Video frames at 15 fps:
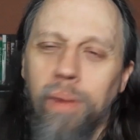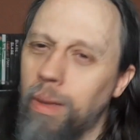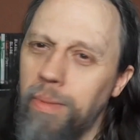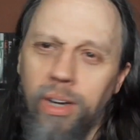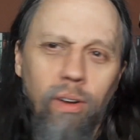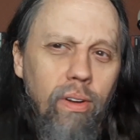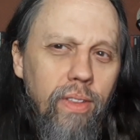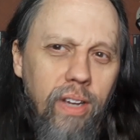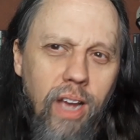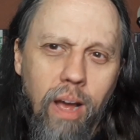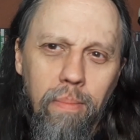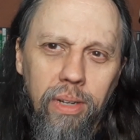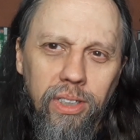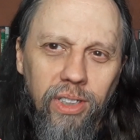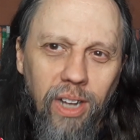me know in the
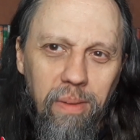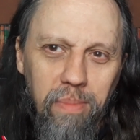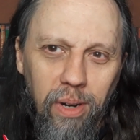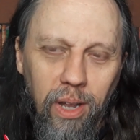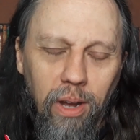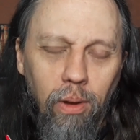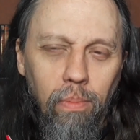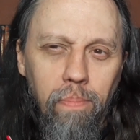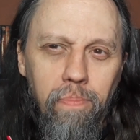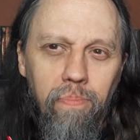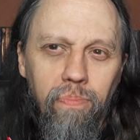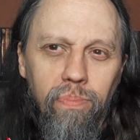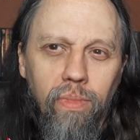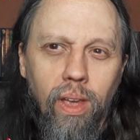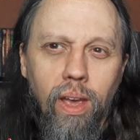comments down below.
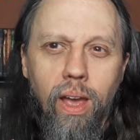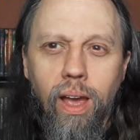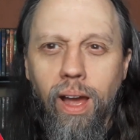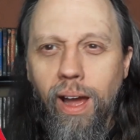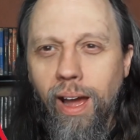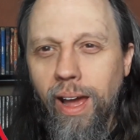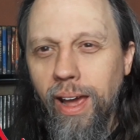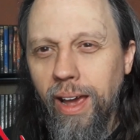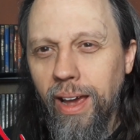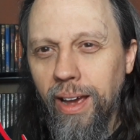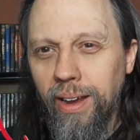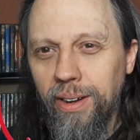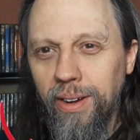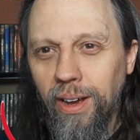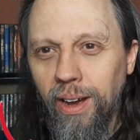
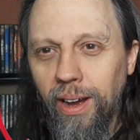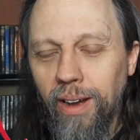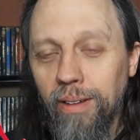And